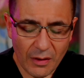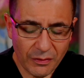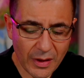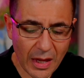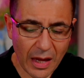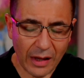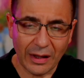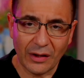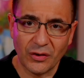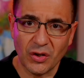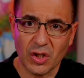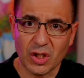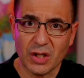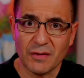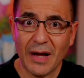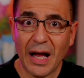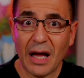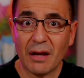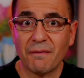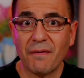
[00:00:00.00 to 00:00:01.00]
Now, congestive
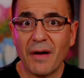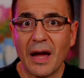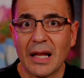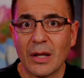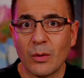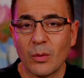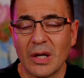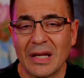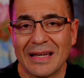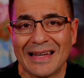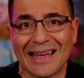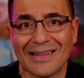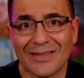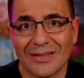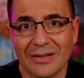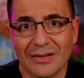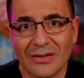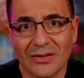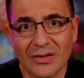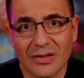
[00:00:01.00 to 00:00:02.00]
heart failure, in
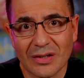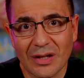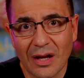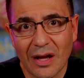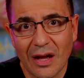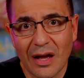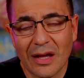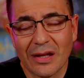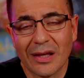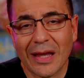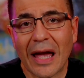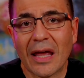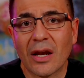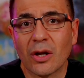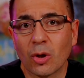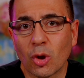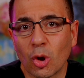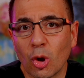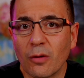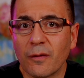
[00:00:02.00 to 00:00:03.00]
essence, can
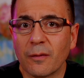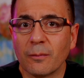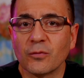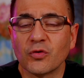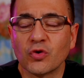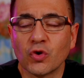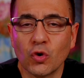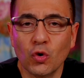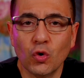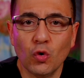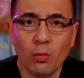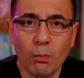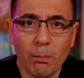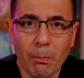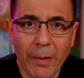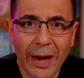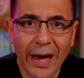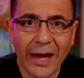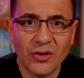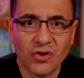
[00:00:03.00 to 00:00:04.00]
occur from two
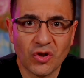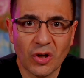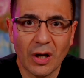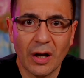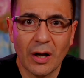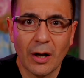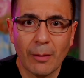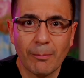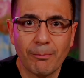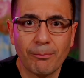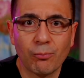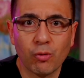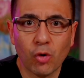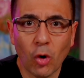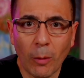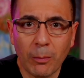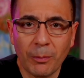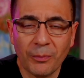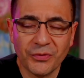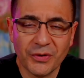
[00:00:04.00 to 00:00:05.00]
major
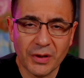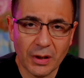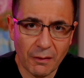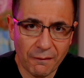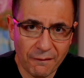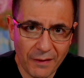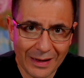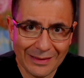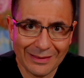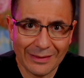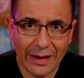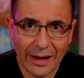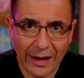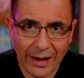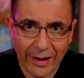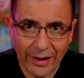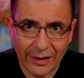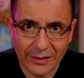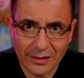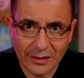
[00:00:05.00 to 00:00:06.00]
problems that affect the
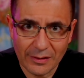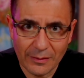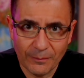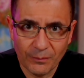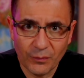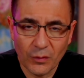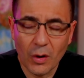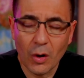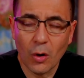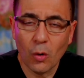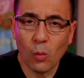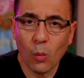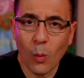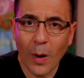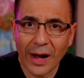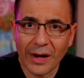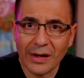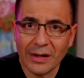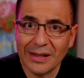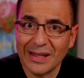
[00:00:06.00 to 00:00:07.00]
heart.
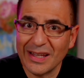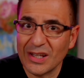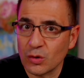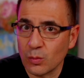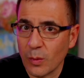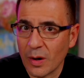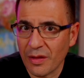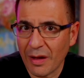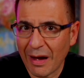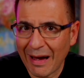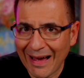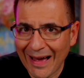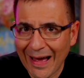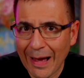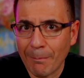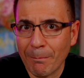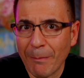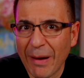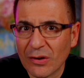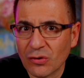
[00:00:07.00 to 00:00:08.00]
One is where the heart
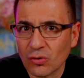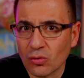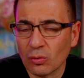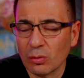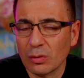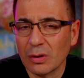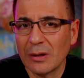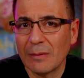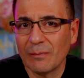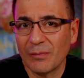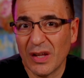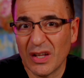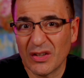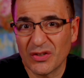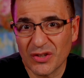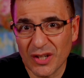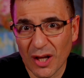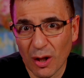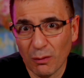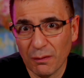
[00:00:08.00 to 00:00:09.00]
muscle
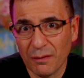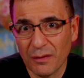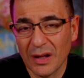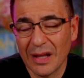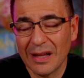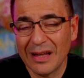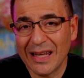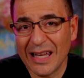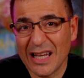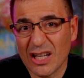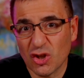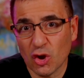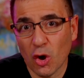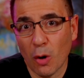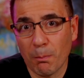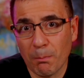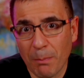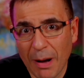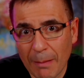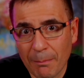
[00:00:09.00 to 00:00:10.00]
itself is
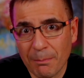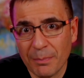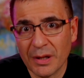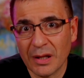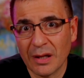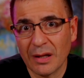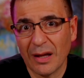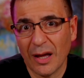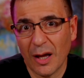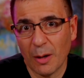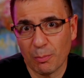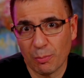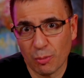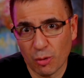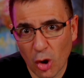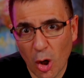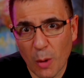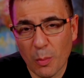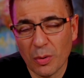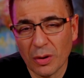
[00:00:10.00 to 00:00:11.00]
not pumping
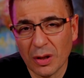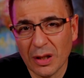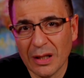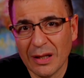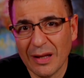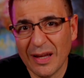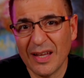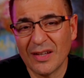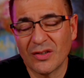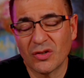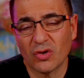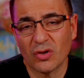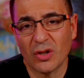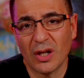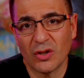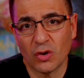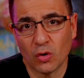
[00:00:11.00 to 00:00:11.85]
appropriately, it's